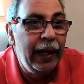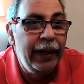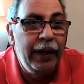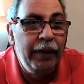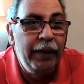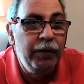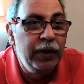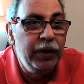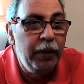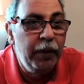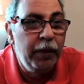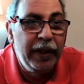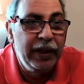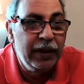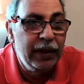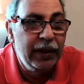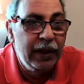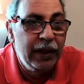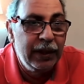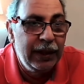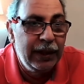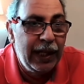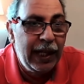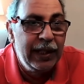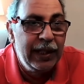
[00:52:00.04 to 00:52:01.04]
it was a big
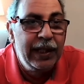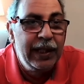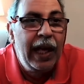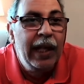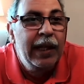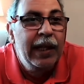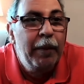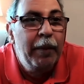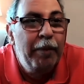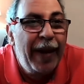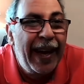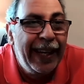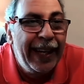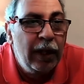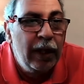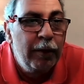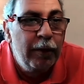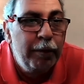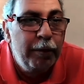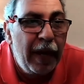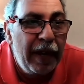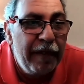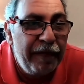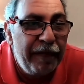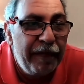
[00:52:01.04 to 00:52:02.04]
success. At the back of
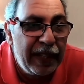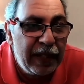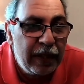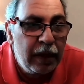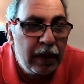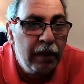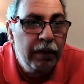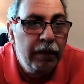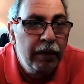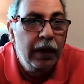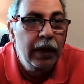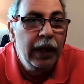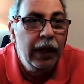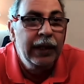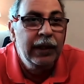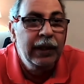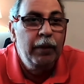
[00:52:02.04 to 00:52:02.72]
my festival, at the